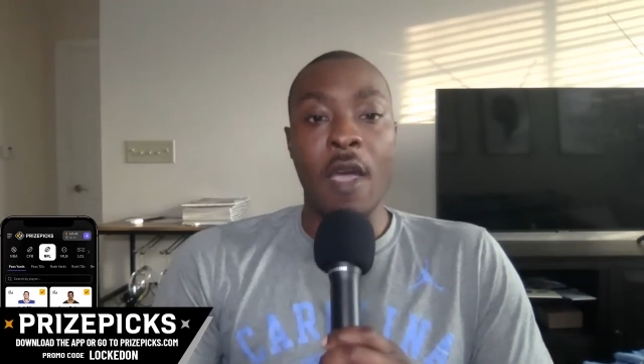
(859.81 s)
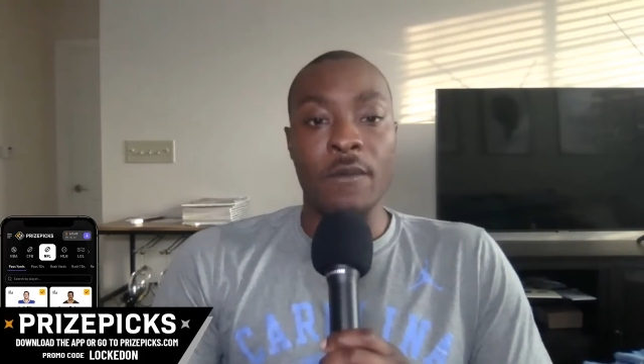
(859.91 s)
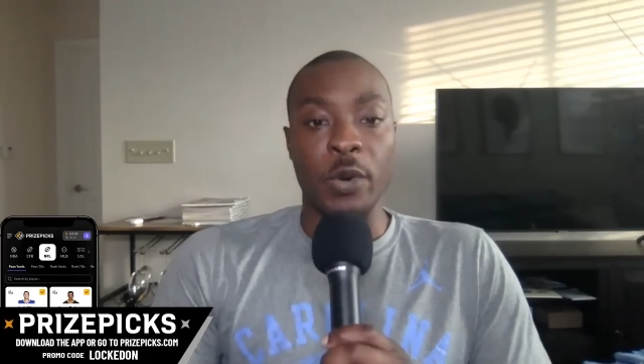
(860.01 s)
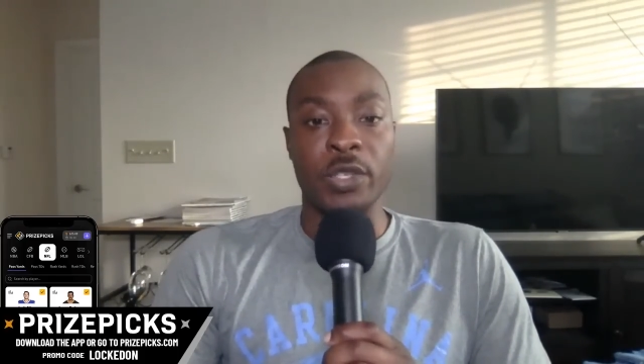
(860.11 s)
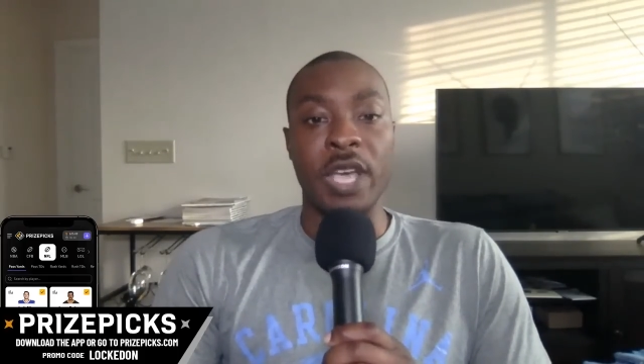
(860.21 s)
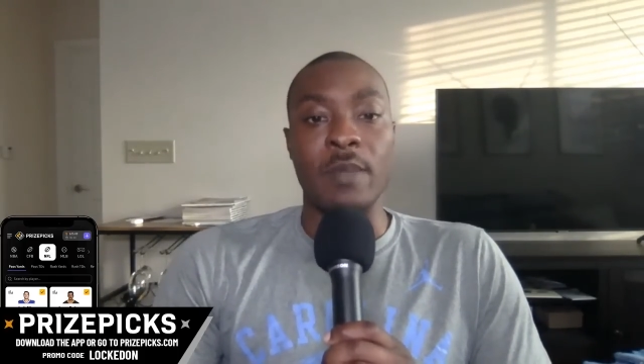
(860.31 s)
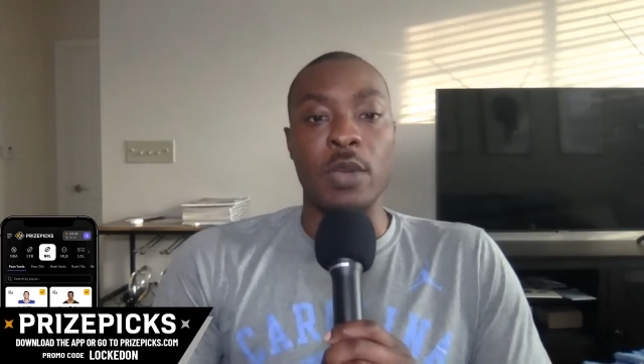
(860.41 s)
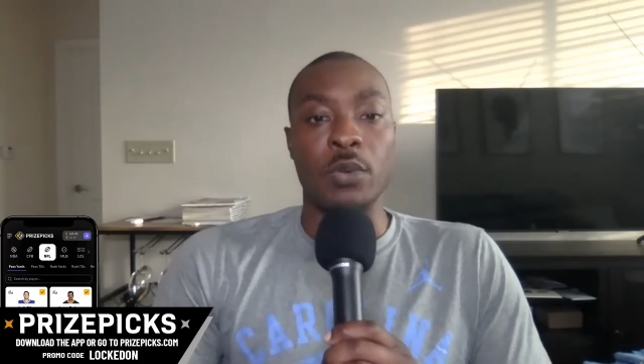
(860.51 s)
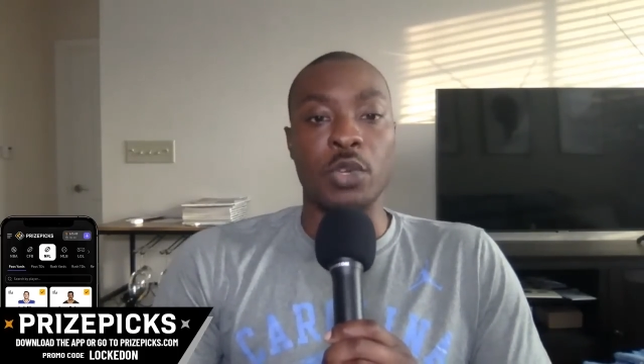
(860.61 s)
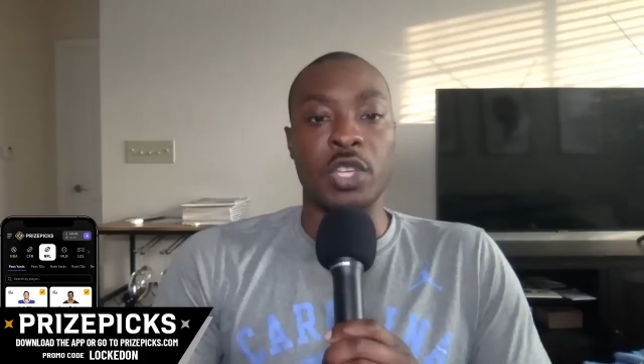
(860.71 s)
First time
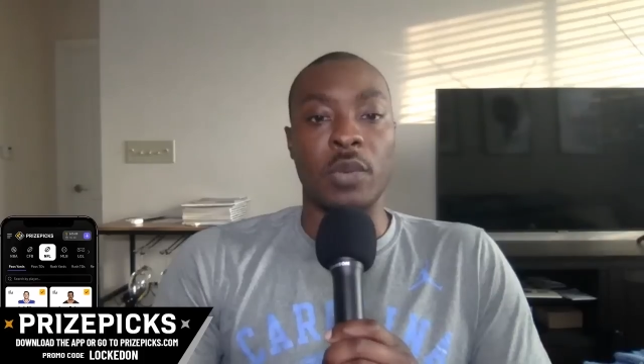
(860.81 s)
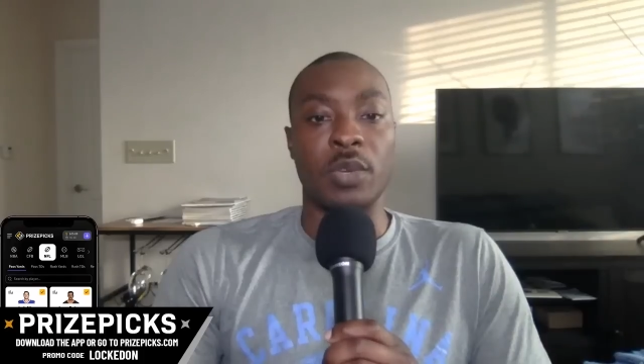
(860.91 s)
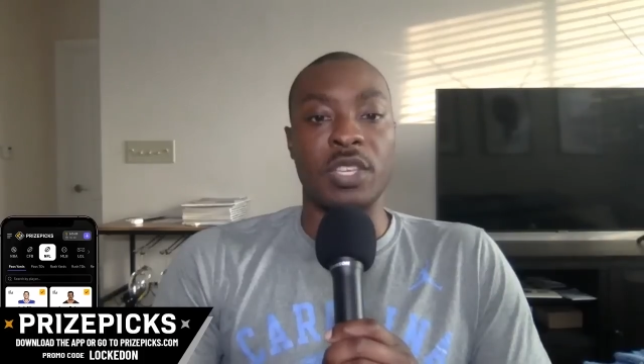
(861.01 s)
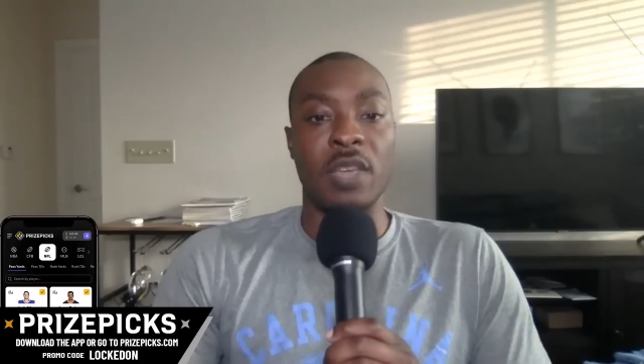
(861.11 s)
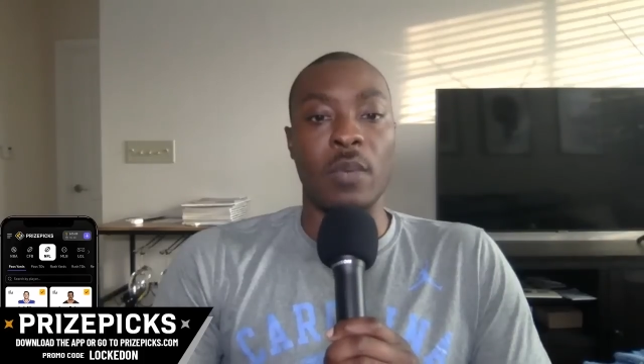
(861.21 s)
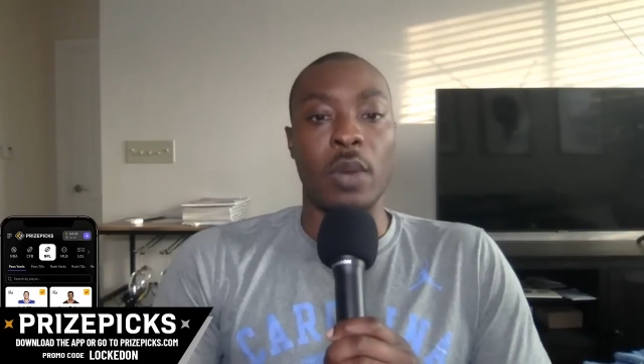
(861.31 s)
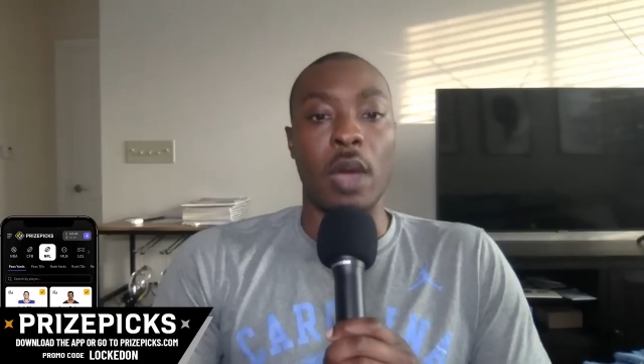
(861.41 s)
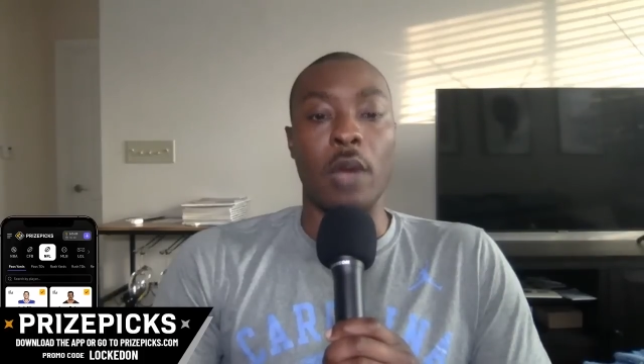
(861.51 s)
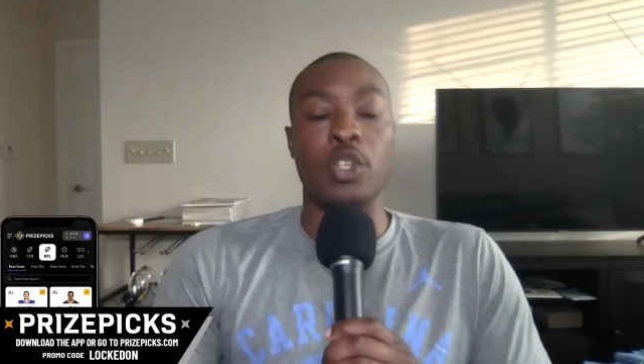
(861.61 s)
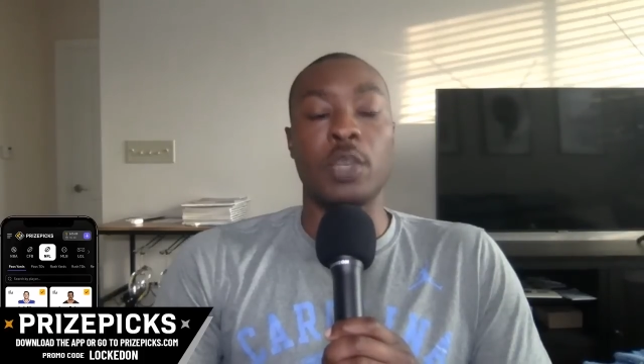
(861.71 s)
users can receive a
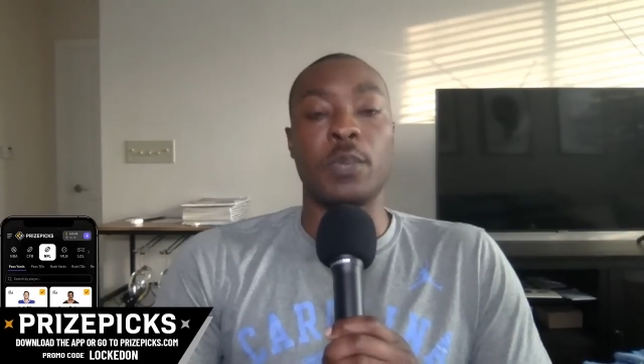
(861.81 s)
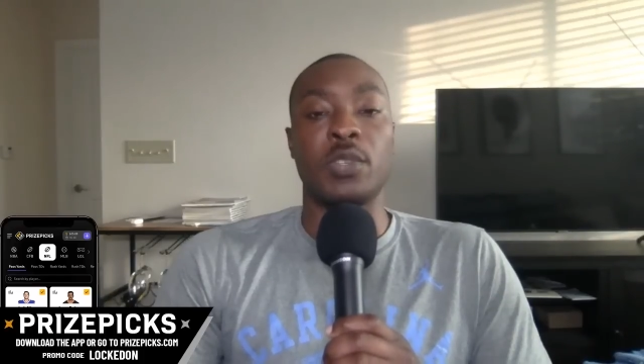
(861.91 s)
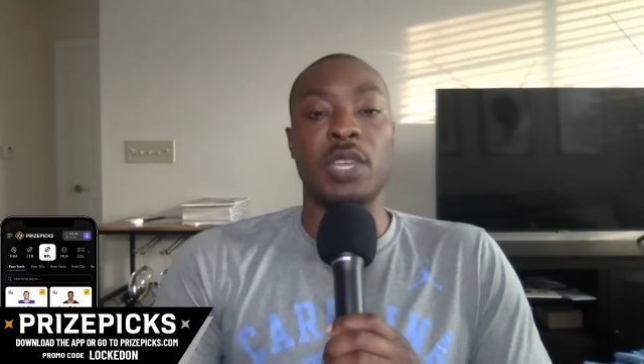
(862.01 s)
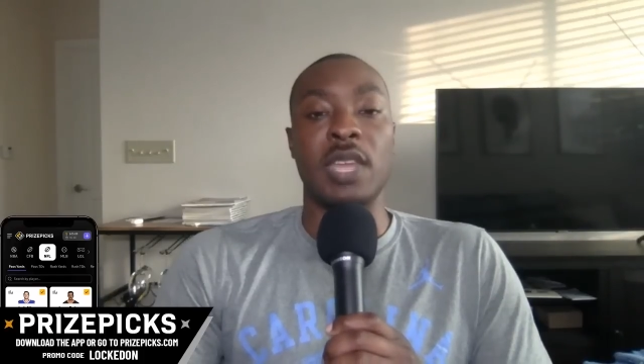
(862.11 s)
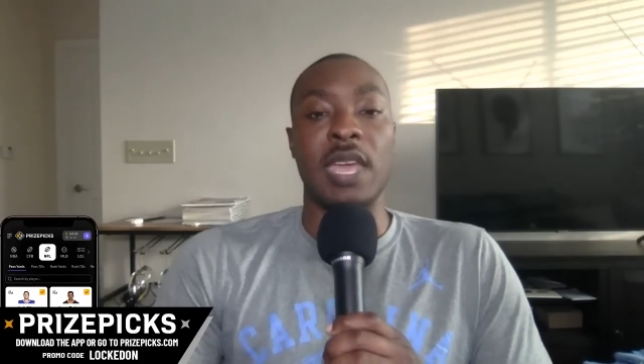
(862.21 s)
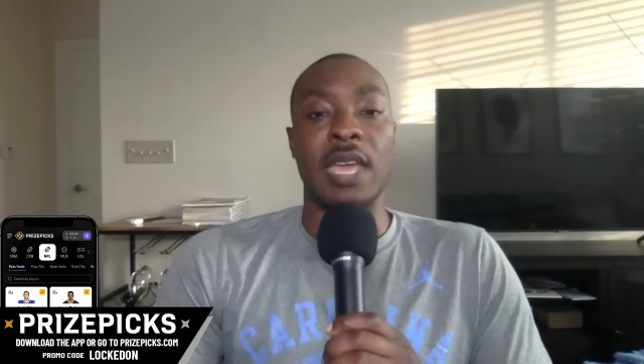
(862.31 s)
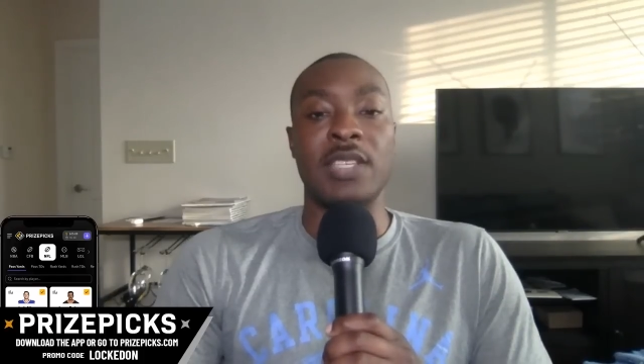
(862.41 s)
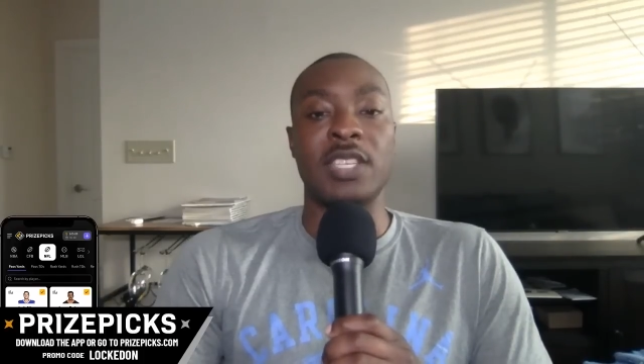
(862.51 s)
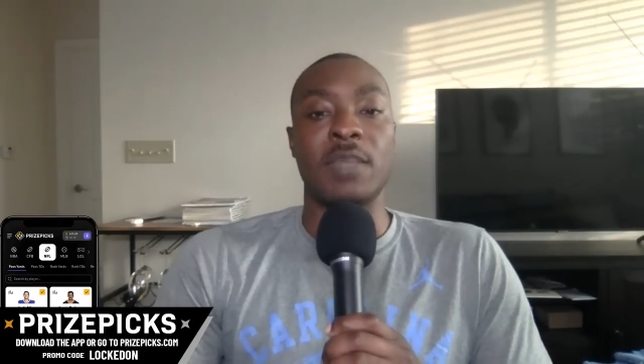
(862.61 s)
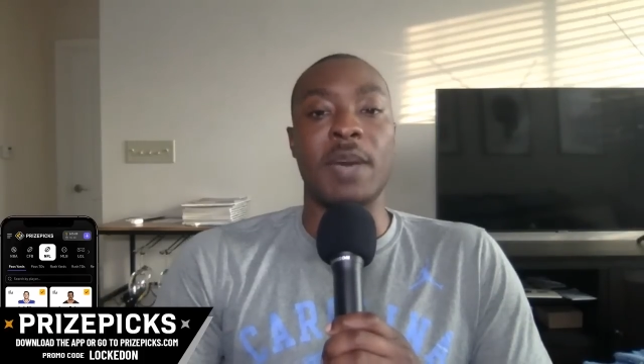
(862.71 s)
100%
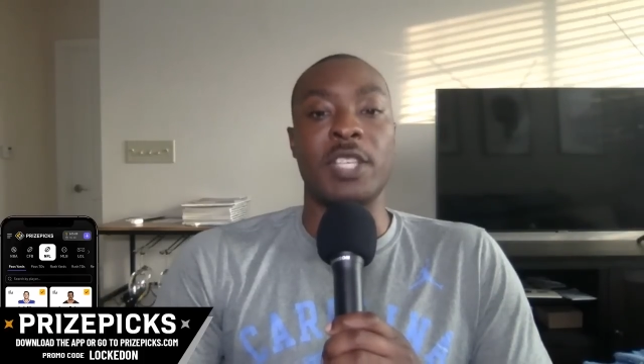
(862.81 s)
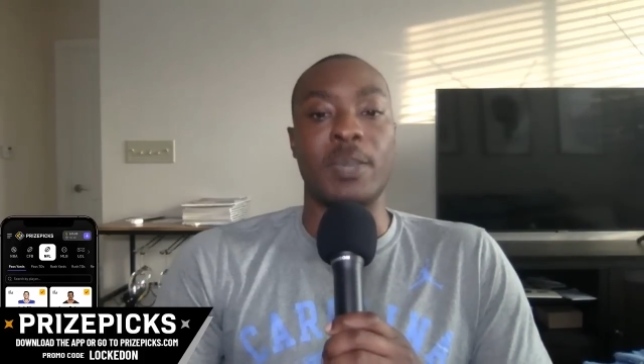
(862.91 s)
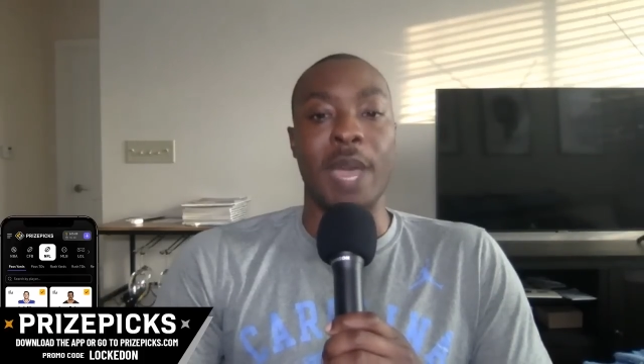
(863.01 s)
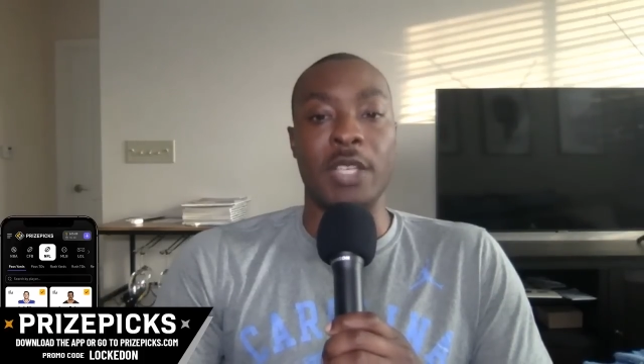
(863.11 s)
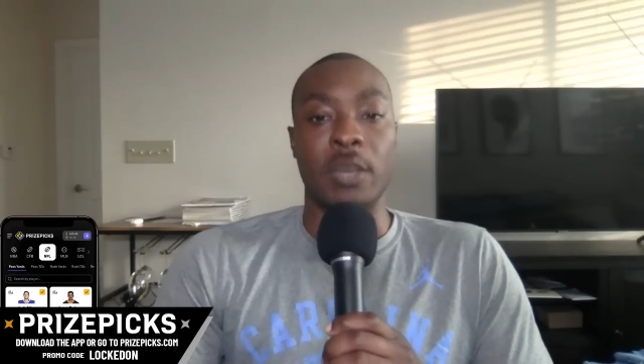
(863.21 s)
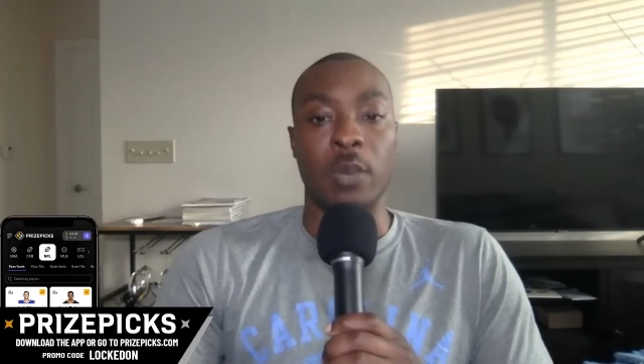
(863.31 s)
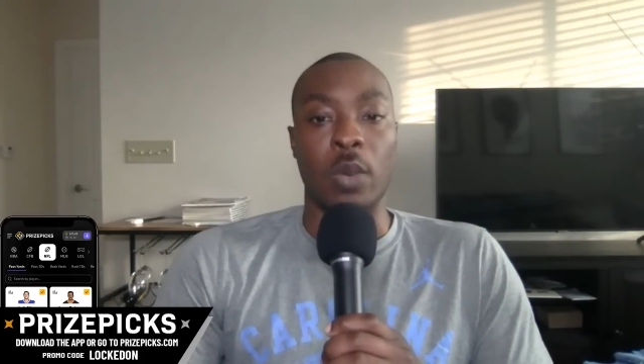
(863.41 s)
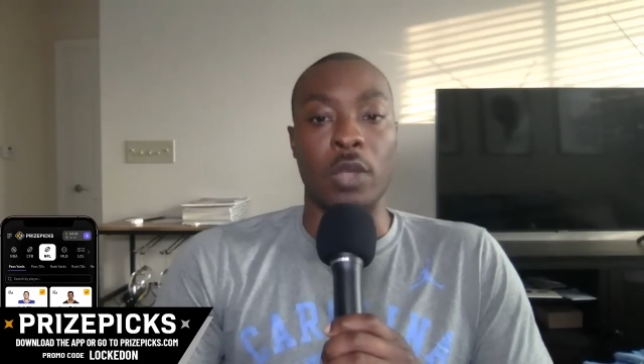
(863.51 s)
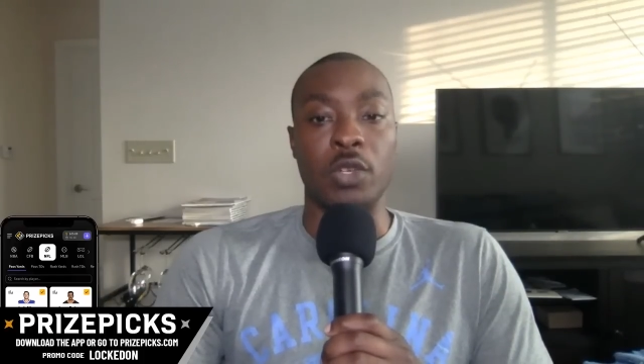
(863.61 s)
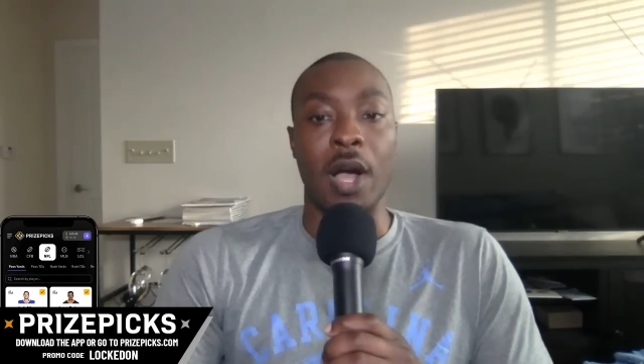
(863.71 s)
instant deposit match up to
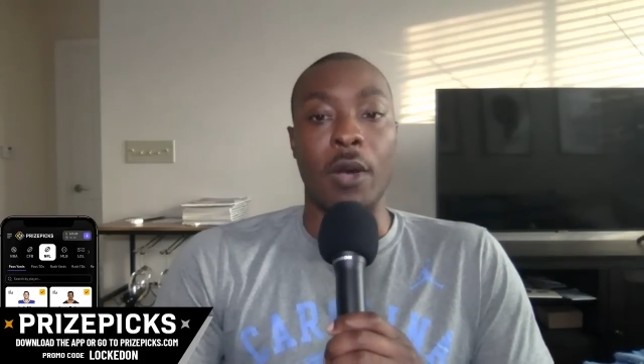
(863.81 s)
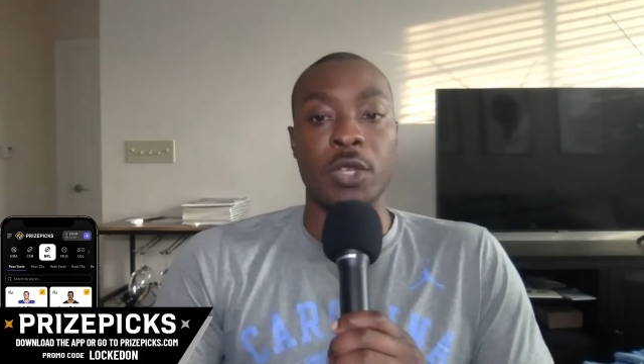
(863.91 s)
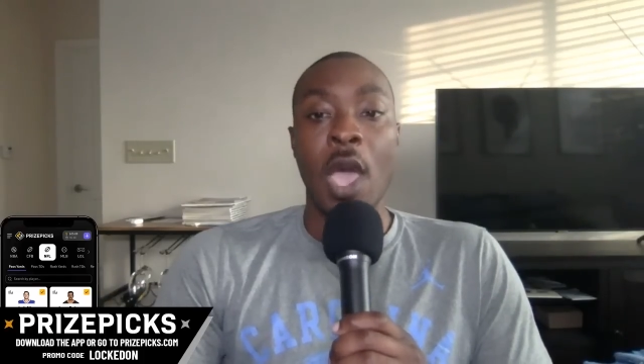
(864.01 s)
$100